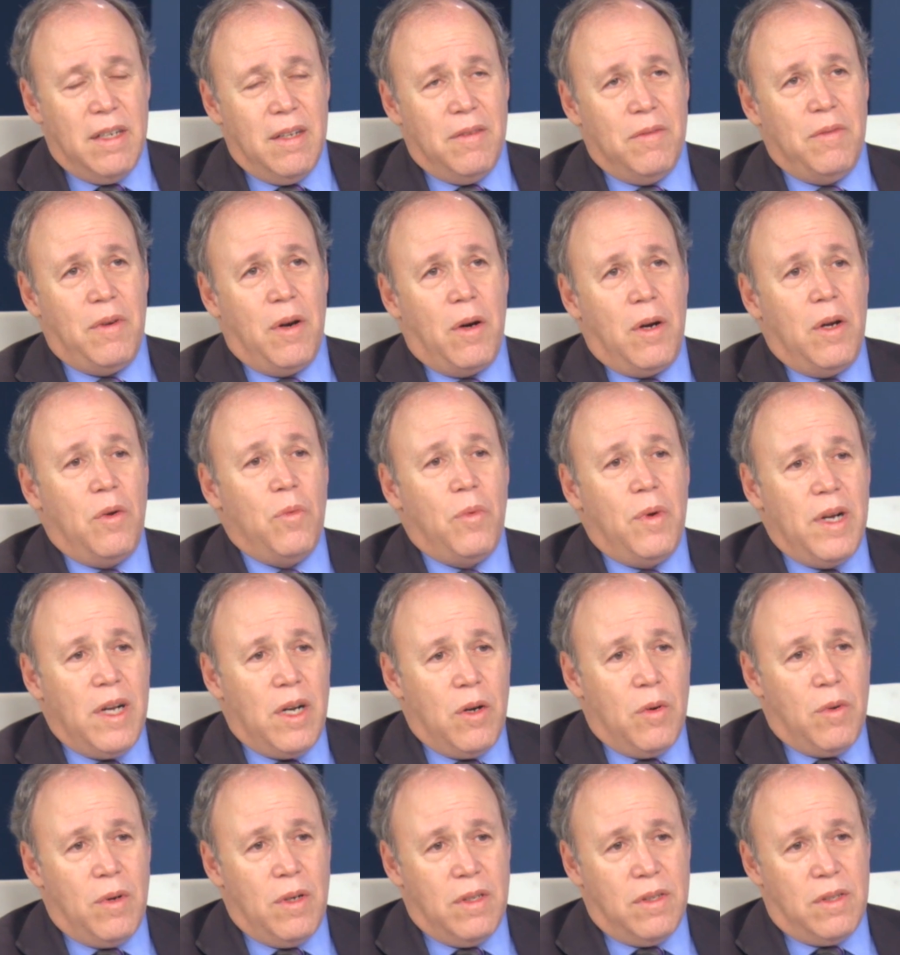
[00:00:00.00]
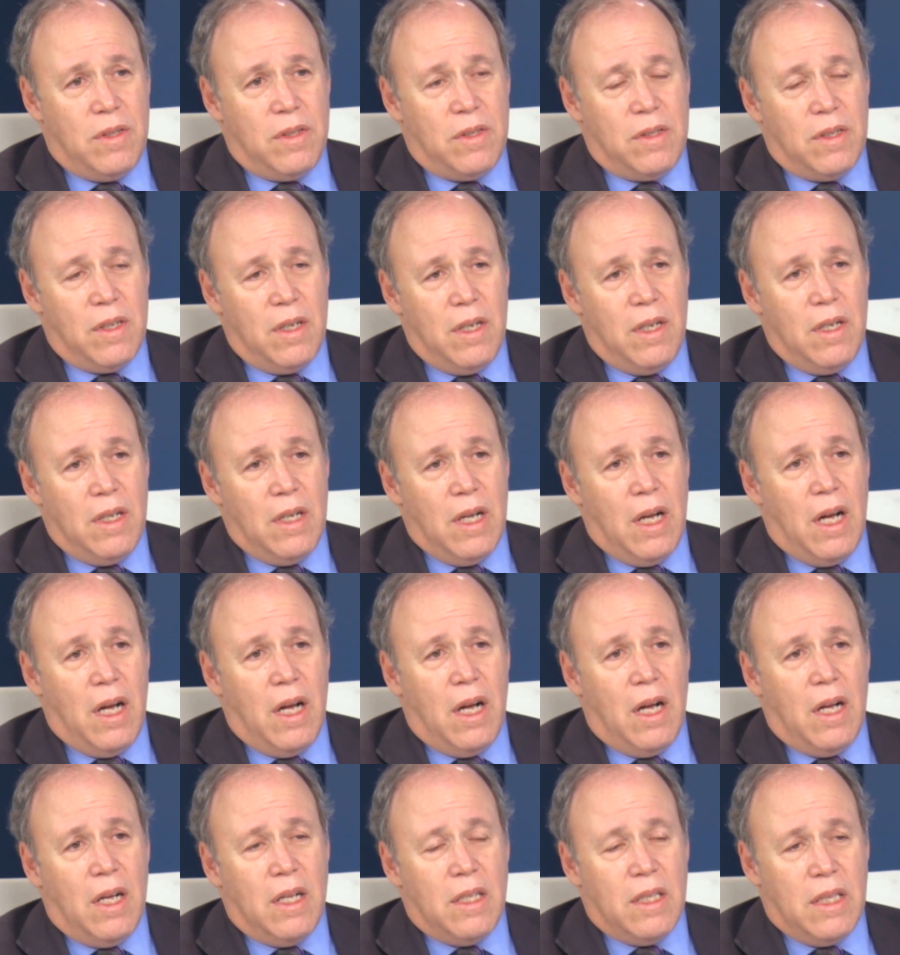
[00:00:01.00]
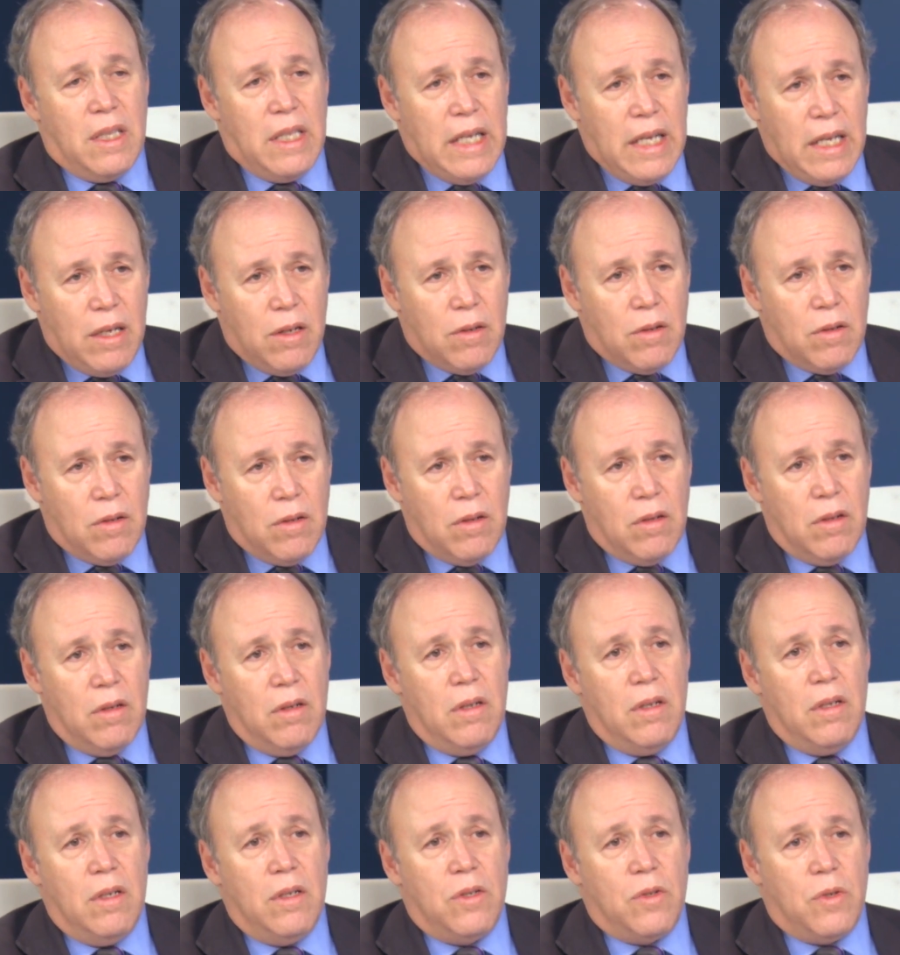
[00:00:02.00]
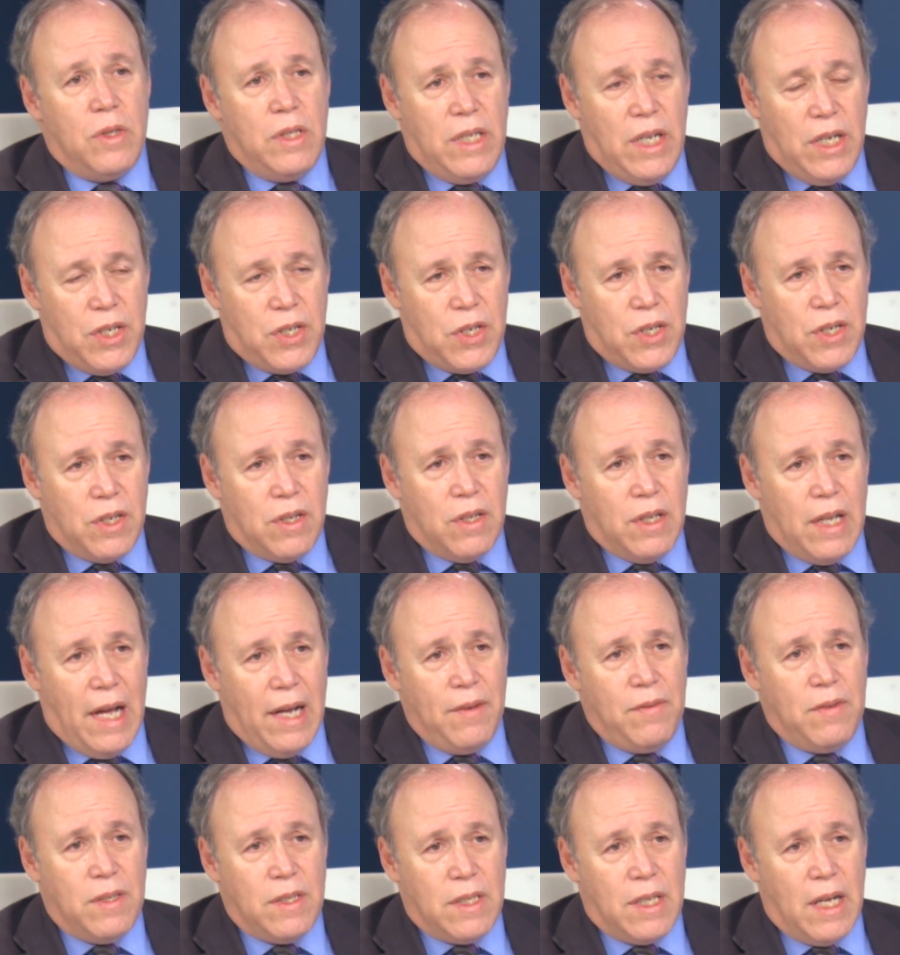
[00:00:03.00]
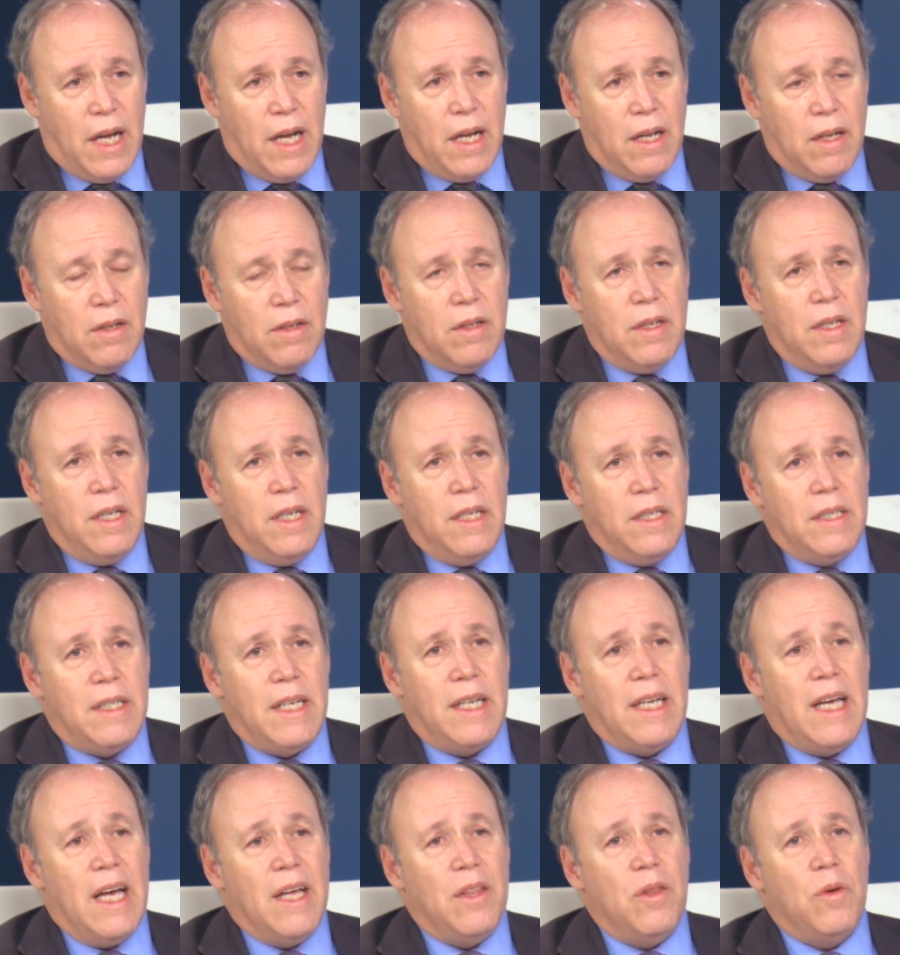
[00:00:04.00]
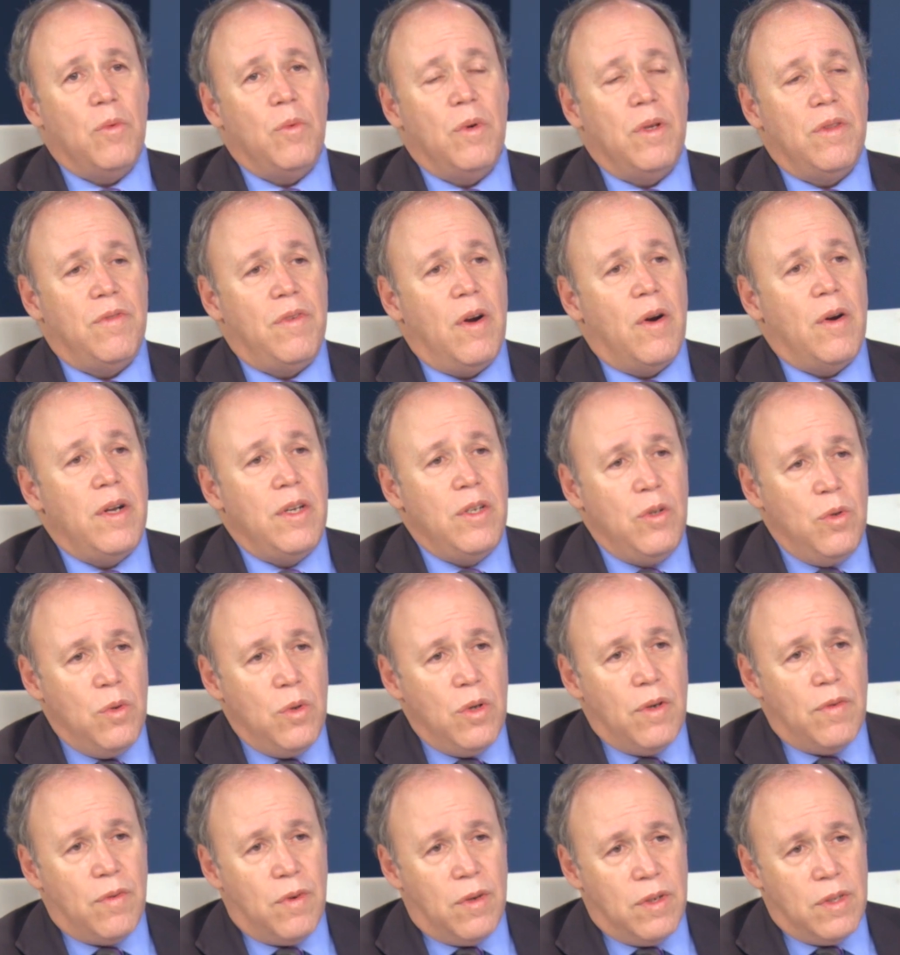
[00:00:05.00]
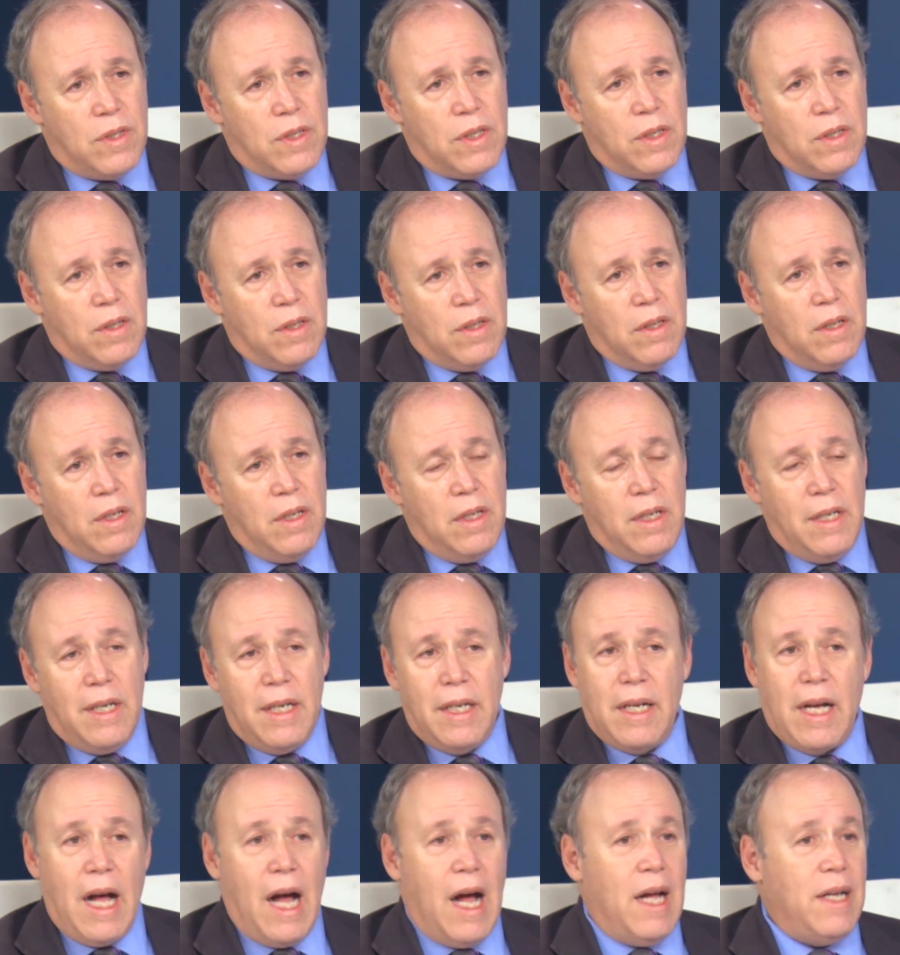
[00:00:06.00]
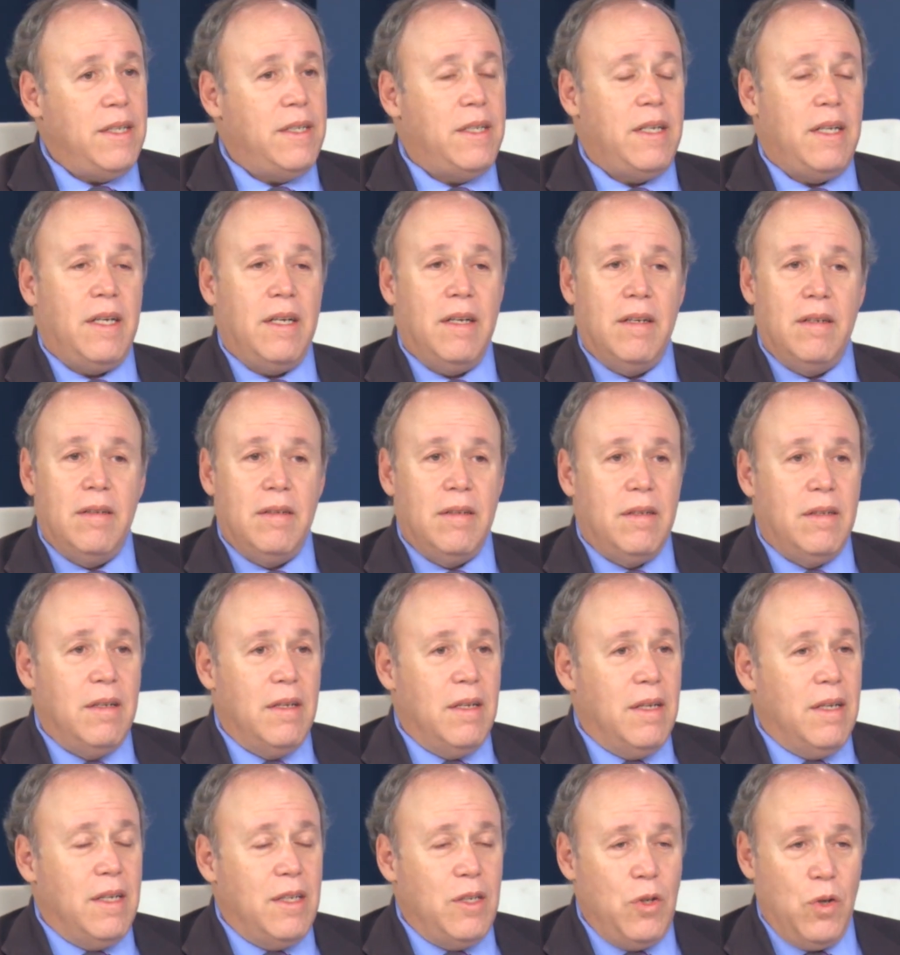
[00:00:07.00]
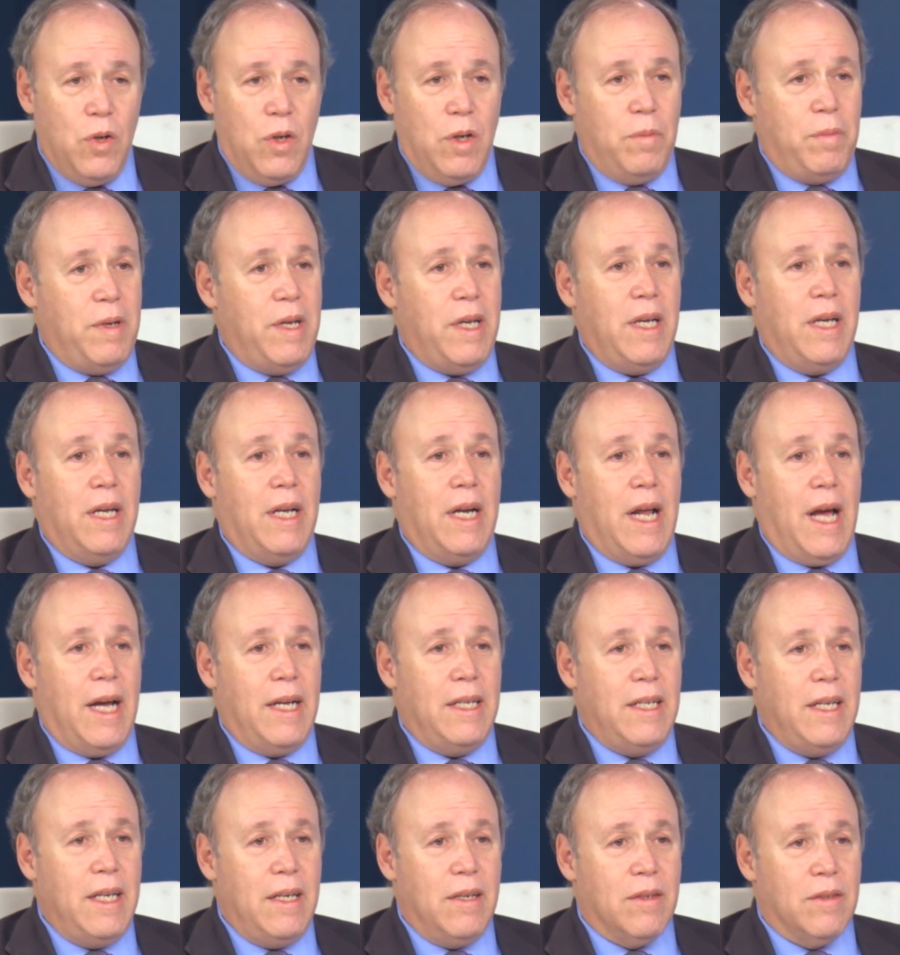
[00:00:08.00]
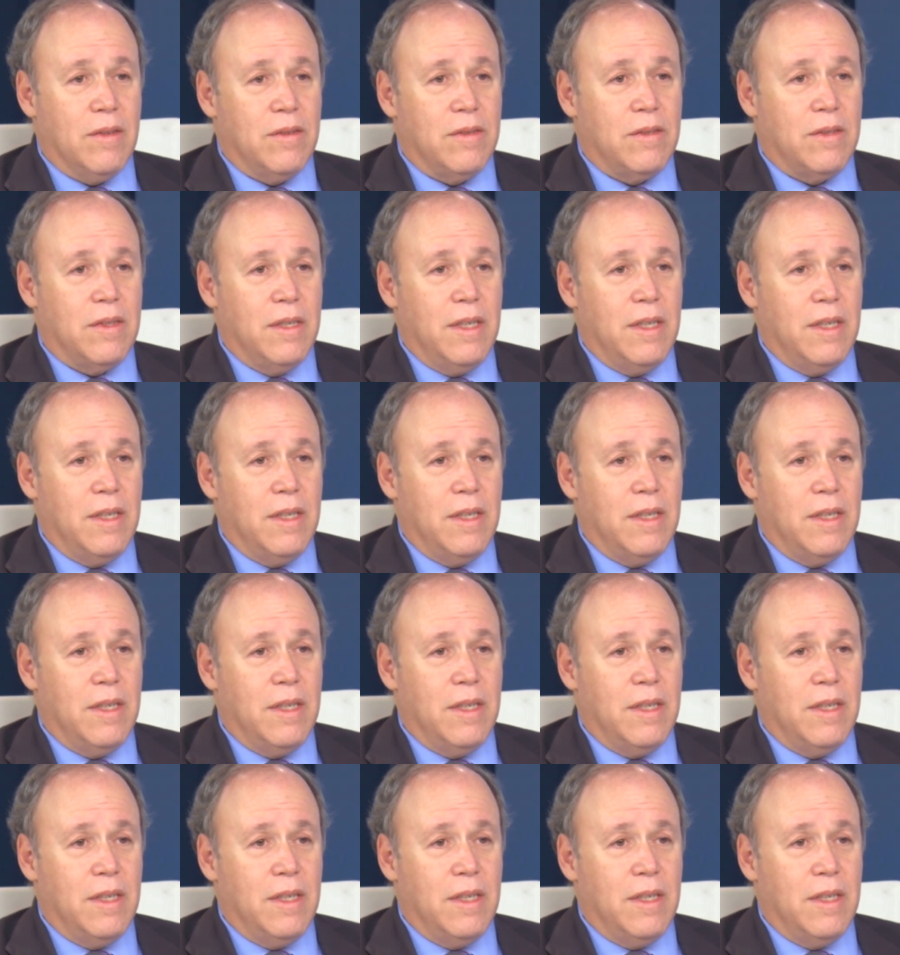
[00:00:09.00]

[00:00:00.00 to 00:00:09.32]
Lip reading: very rigorous legal traditional lifestyle together with very universal Kantian European ideals.